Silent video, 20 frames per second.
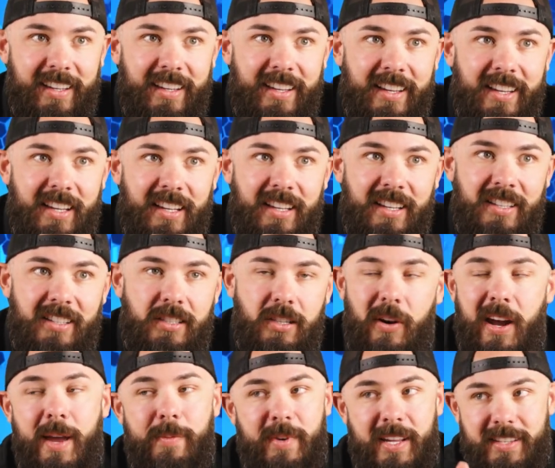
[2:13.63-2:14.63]
Yeah.
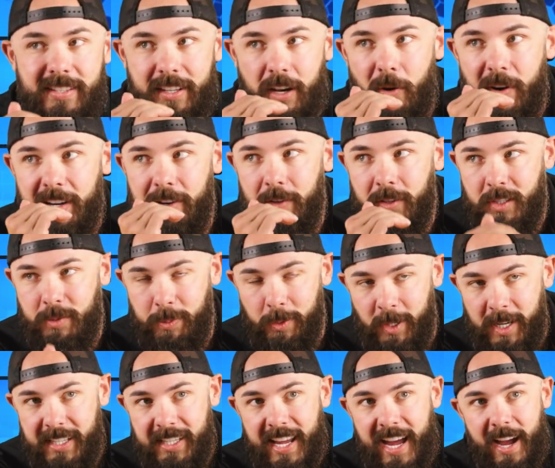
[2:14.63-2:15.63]
So AMD is going to
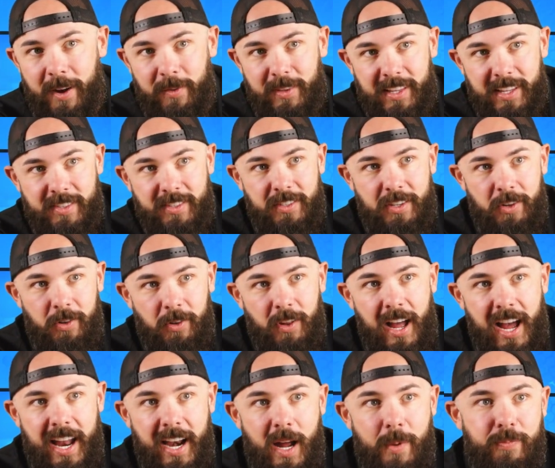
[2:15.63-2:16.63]
exploit that with this new
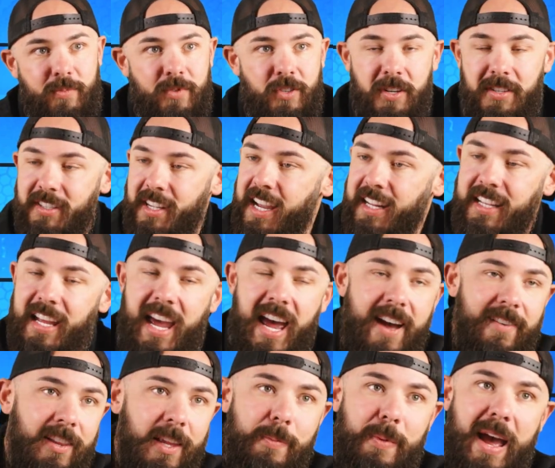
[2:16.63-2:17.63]
lineup, just like they
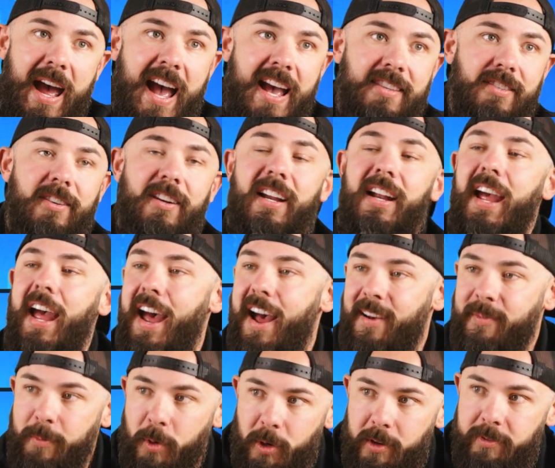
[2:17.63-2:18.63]
have in the past. They're going to
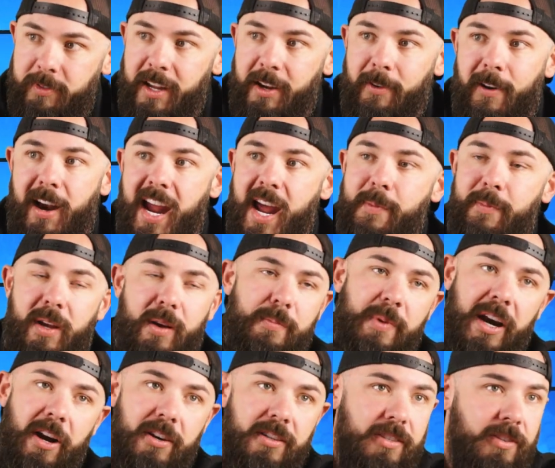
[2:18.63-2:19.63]
have more VRAM
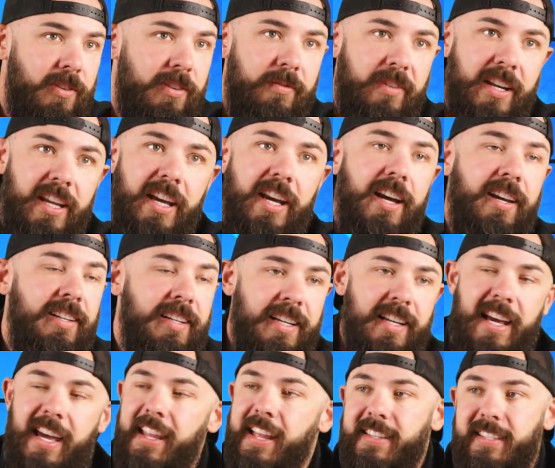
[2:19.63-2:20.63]
compared to NVIDIA,
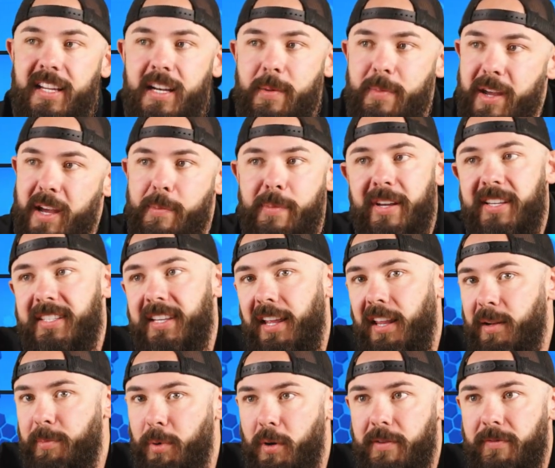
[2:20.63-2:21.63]
and that's going to be a big
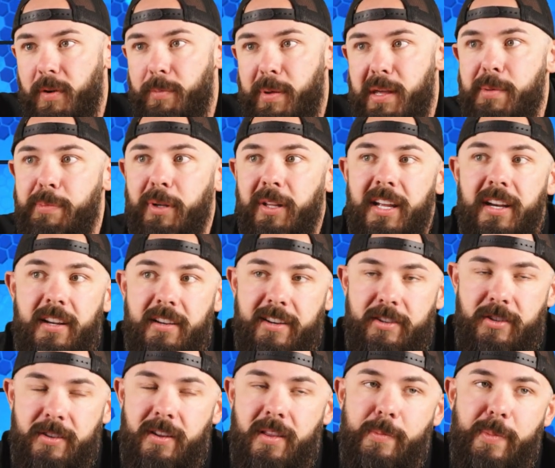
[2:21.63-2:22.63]
selling point for people in
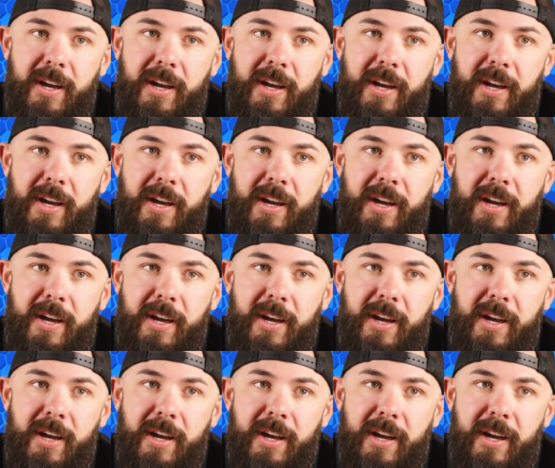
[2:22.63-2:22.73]
addition to the